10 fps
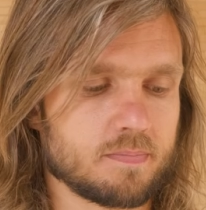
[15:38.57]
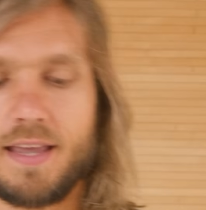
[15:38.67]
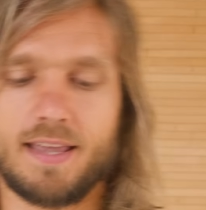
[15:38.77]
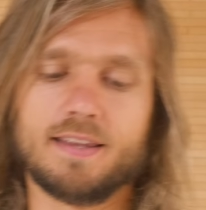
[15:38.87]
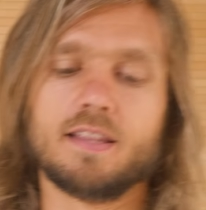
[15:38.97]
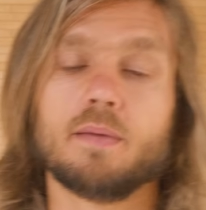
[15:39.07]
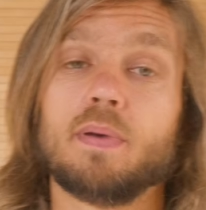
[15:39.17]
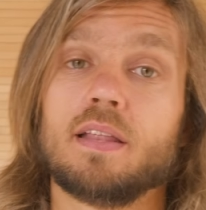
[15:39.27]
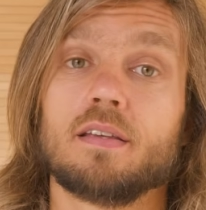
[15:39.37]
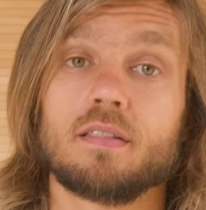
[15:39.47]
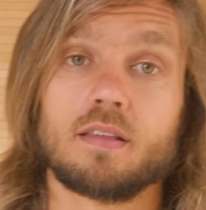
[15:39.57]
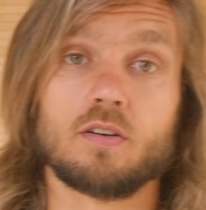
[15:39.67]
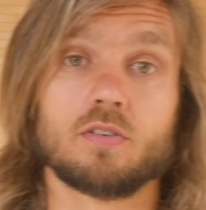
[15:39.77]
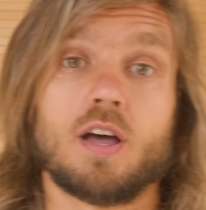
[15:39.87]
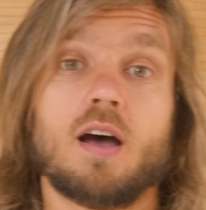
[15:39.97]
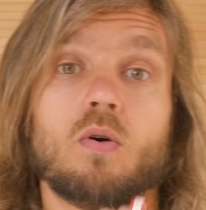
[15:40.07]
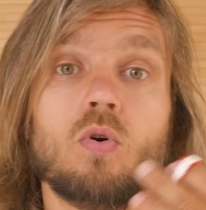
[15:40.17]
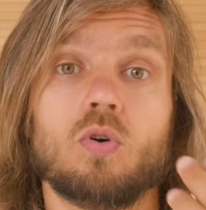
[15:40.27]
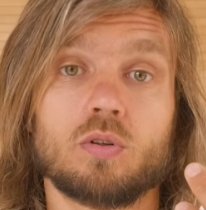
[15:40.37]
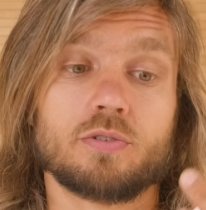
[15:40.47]
And independently on how
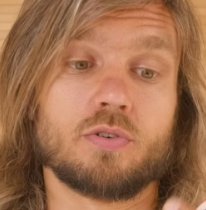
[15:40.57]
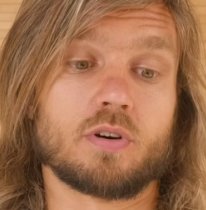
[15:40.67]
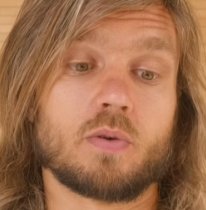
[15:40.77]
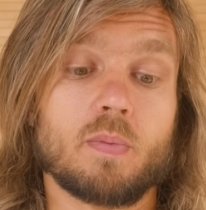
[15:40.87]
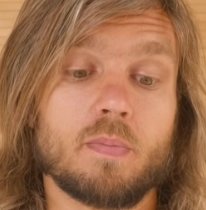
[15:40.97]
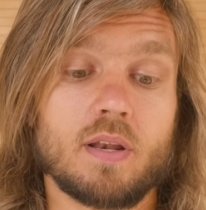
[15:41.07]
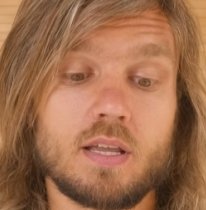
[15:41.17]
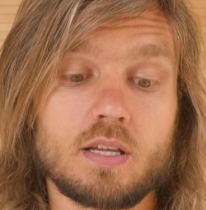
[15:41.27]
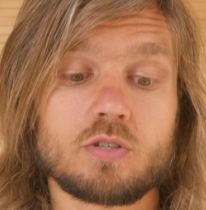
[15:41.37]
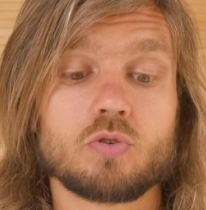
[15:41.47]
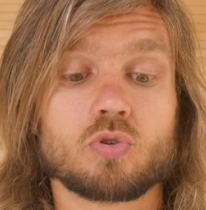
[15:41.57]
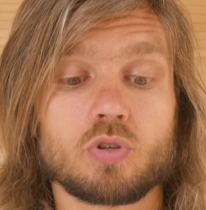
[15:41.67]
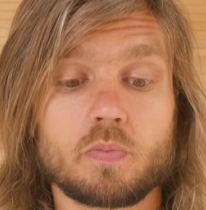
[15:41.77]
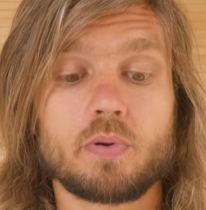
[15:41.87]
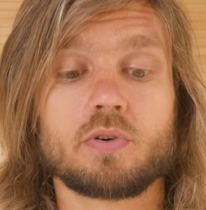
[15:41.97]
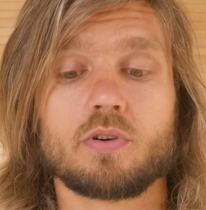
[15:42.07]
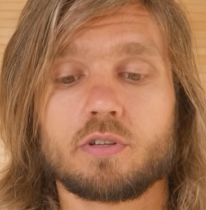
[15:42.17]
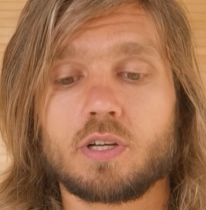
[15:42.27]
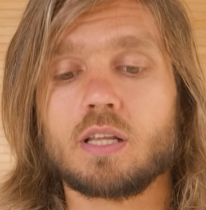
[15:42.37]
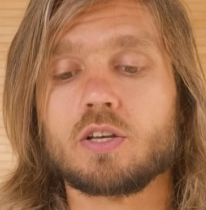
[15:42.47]
old your equipment is, you should
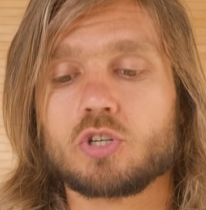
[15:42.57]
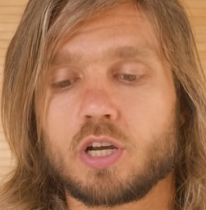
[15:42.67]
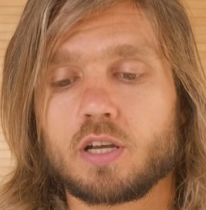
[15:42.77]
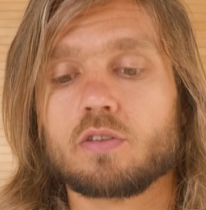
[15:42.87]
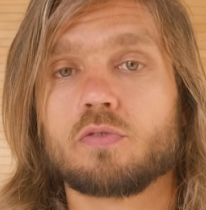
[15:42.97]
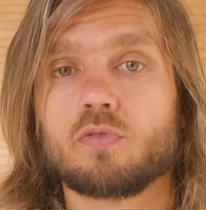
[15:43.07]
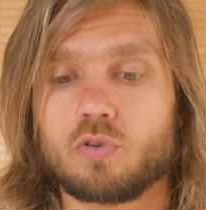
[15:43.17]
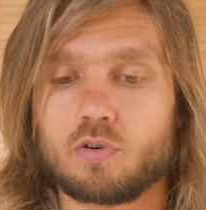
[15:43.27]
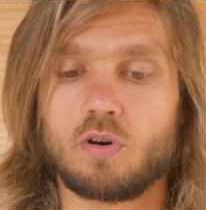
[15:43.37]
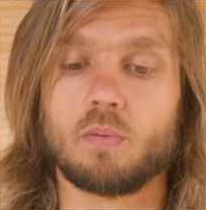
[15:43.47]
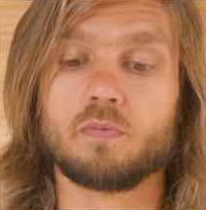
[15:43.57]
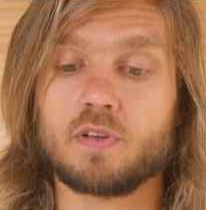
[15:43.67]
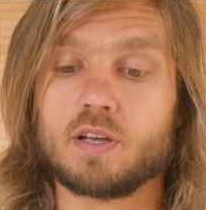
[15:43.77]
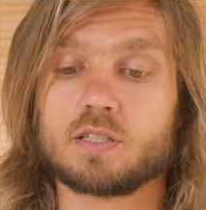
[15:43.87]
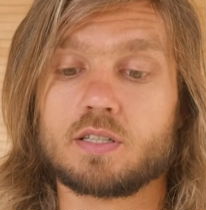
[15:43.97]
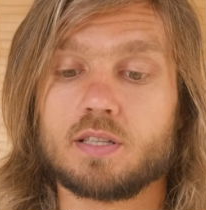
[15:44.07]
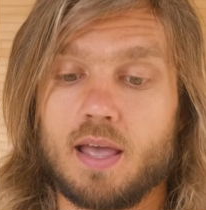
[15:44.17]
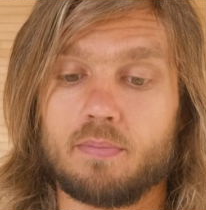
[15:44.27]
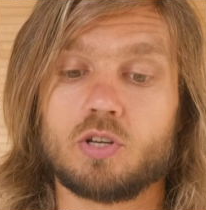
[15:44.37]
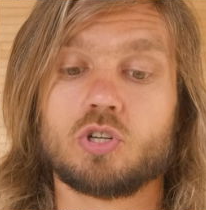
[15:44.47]
periodically check it for obvious
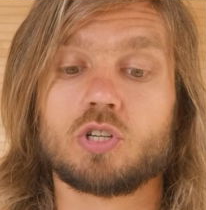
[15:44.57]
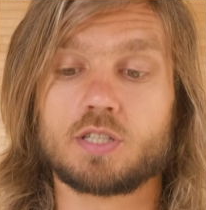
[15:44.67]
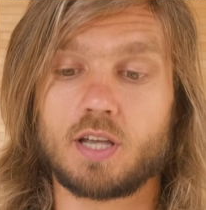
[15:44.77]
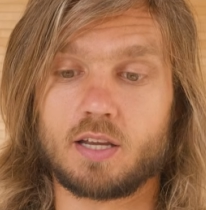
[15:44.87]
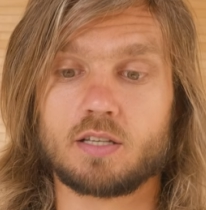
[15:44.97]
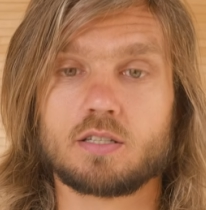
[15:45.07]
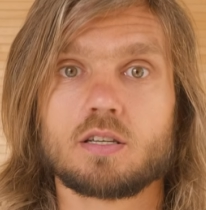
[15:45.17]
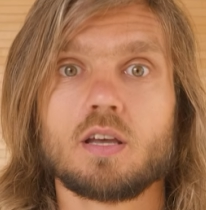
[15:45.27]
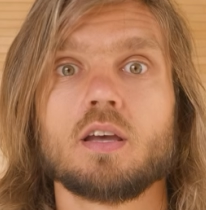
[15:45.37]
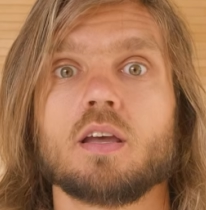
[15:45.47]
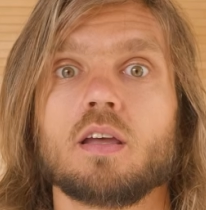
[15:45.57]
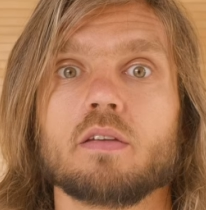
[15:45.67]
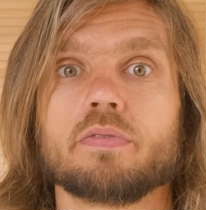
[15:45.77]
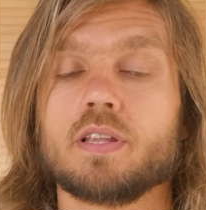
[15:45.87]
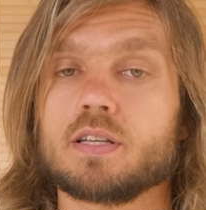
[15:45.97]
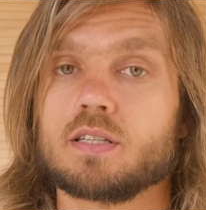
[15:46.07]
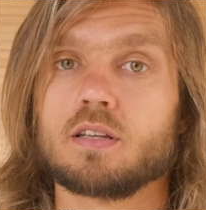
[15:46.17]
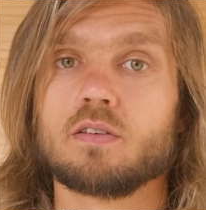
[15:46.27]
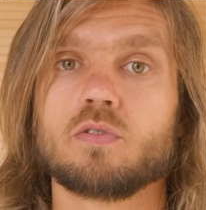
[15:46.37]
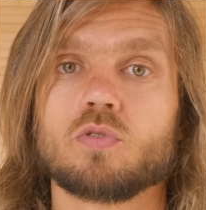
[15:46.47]
damage signs. And if it doesn't
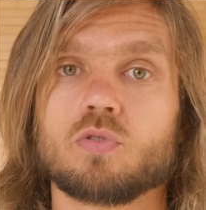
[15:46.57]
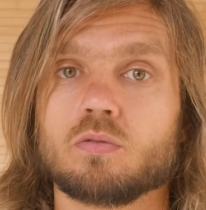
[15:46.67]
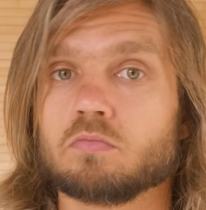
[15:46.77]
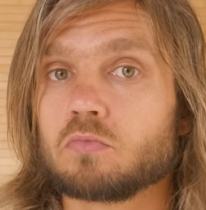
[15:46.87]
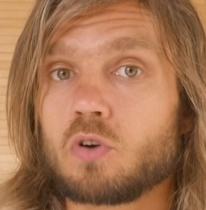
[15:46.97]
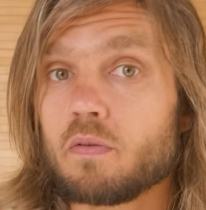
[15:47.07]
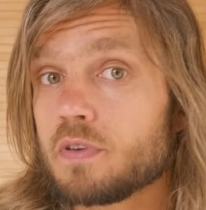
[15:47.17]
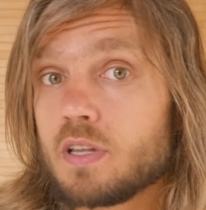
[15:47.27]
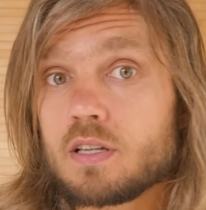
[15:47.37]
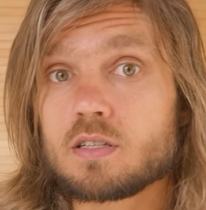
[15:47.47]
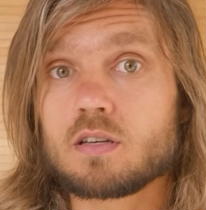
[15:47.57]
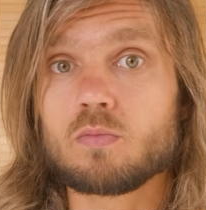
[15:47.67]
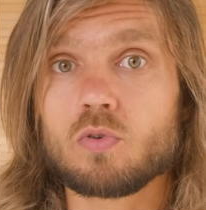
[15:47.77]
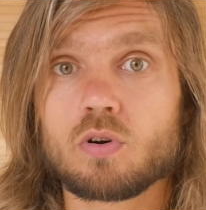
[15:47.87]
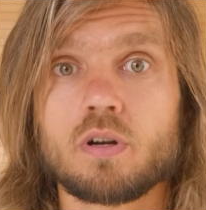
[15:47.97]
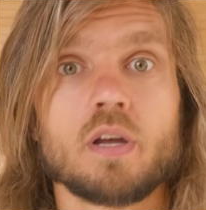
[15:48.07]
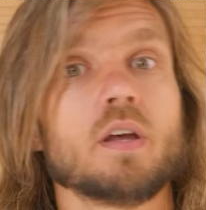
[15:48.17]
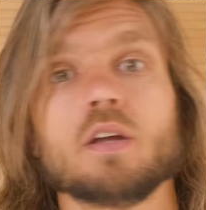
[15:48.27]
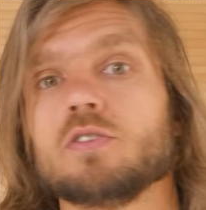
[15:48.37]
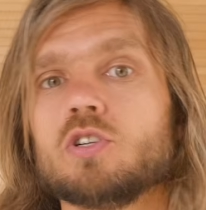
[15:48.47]
give you confidence anymore,
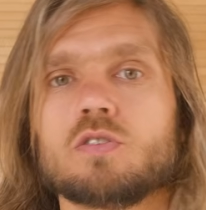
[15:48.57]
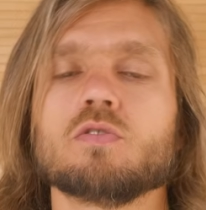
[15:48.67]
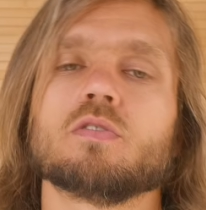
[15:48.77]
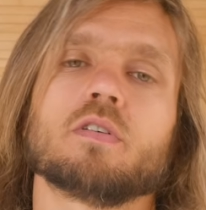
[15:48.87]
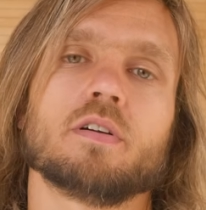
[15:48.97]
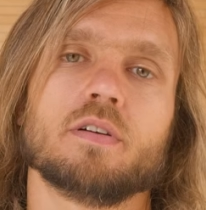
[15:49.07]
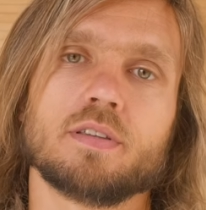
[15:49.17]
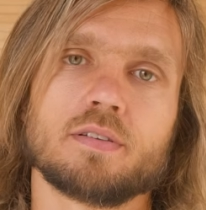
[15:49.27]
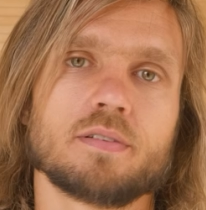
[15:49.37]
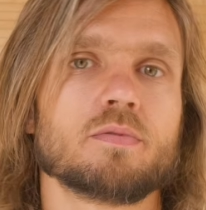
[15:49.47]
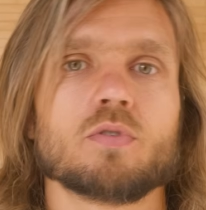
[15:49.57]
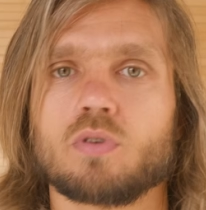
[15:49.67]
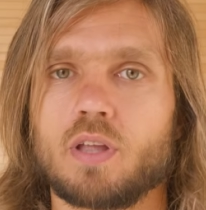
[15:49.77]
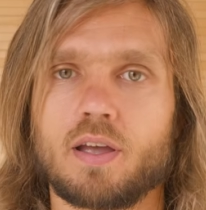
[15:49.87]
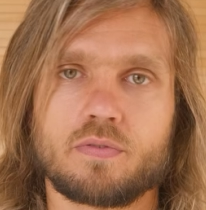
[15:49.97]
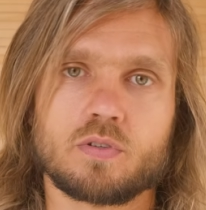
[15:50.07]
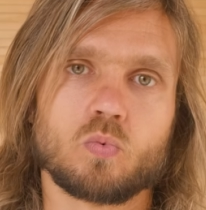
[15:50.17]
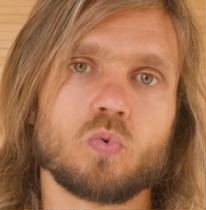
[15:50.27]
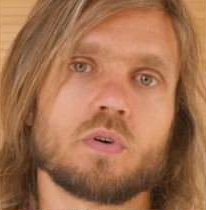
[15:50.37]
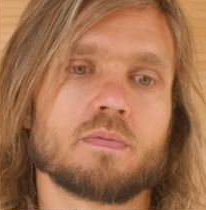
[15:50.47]
just retire it. Your life is
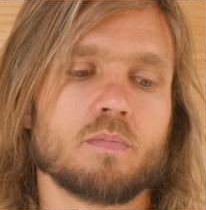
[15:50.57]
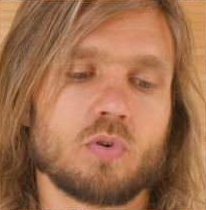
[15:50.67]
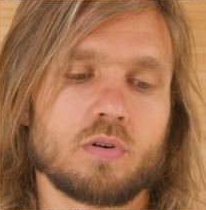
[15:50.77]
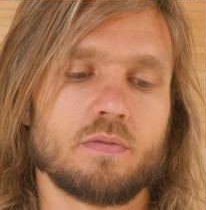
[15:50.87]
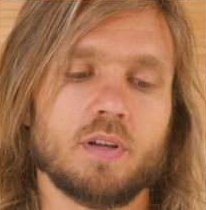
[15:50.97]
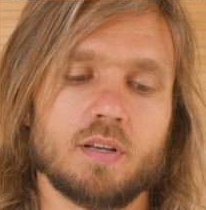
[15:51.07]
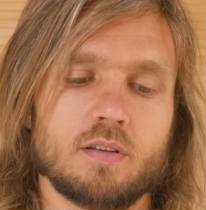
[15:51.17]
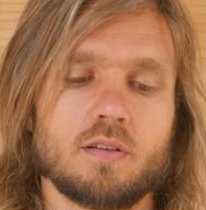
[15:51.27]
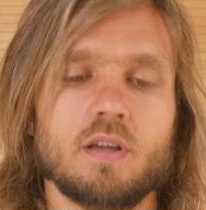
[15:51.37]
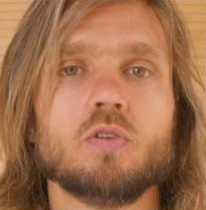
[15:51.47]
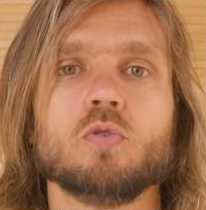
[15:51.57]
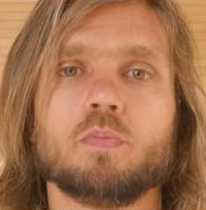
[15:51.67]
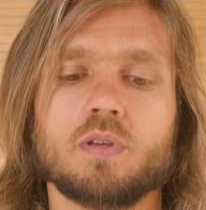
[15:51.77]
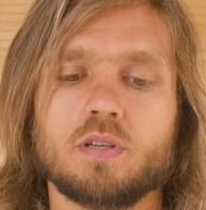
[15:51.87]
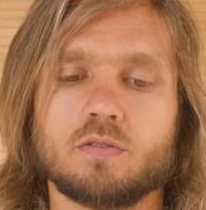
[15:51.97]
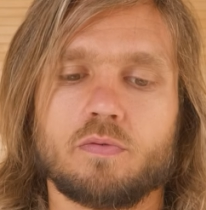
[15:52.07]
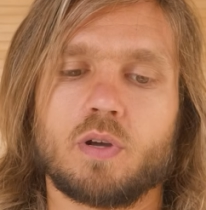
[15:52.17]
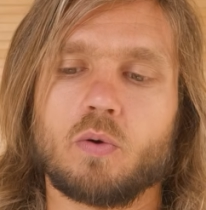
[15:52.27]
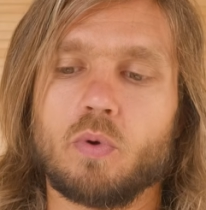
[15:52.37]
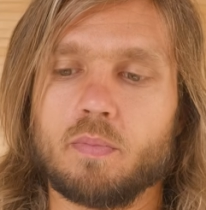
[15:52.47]
worth more than a new piece of
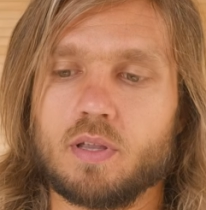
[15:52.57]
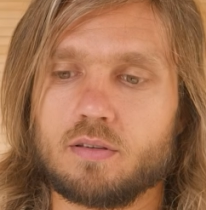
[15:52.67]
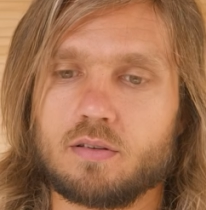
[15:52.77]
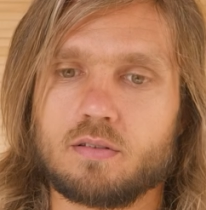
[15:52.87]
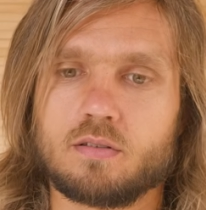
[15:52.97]
equipment.